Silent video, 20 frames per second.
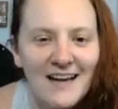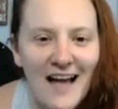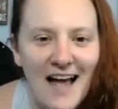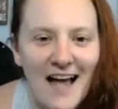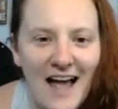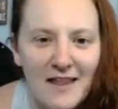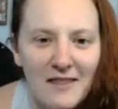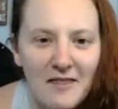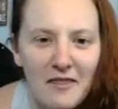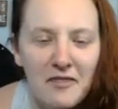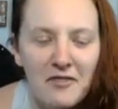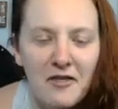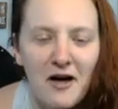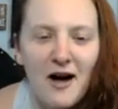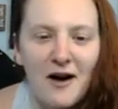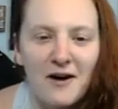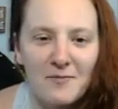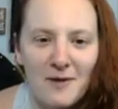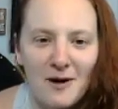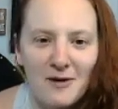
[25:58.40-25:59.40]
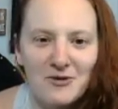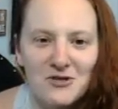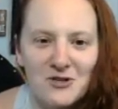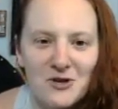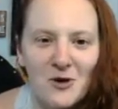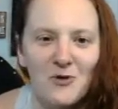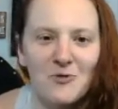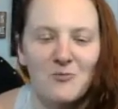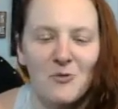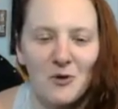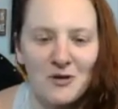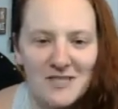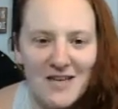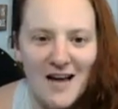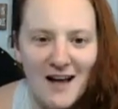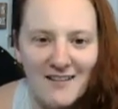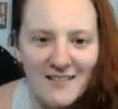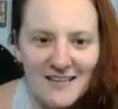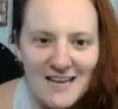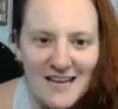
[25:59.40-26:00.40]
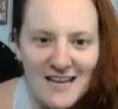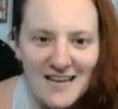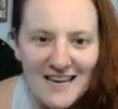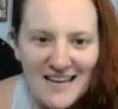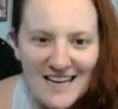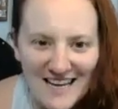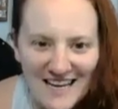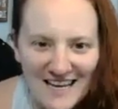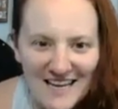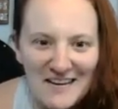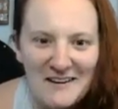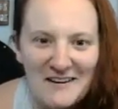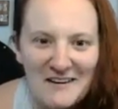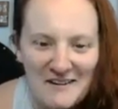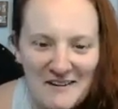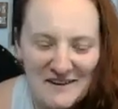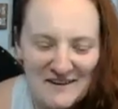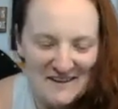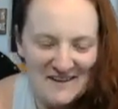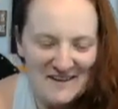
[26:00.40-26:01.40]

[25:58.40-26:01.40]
and thought about your own mortality in